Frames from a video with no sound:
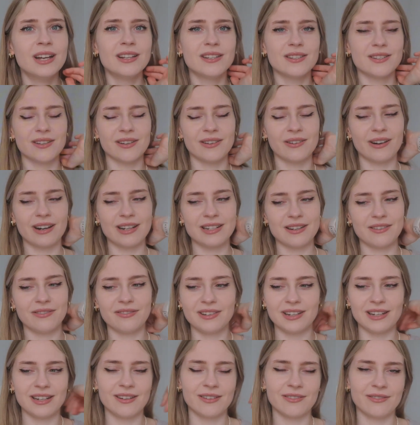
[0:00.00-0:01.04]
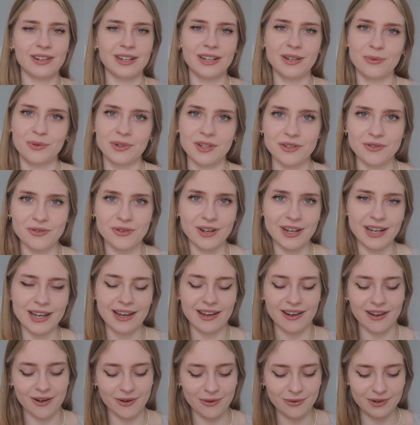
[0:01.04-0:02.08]
so I definitely really want to try
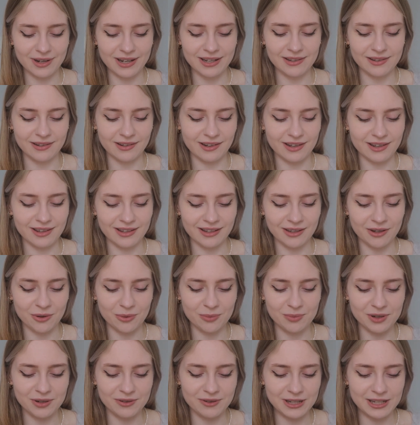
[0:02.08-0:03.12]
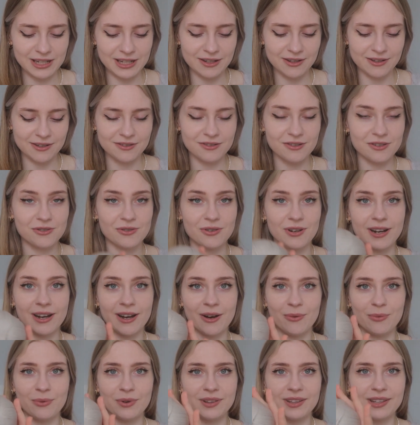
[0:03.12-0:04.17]
it out, and I think it'll be really good to try
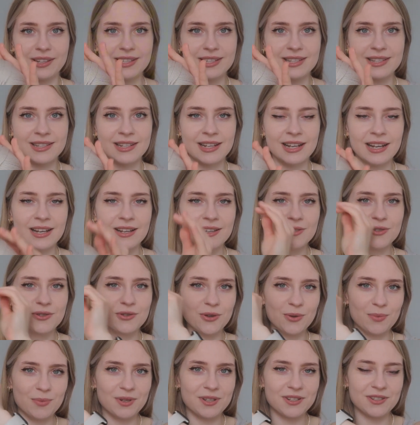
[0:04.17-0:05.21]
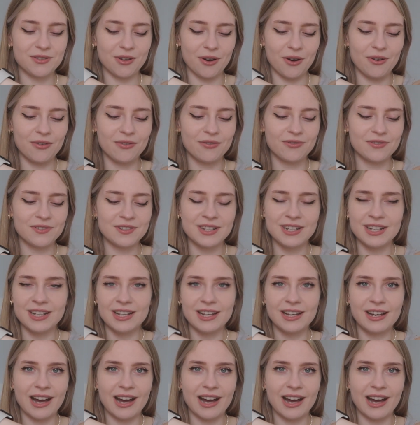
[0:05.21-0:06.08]
out with this super soft,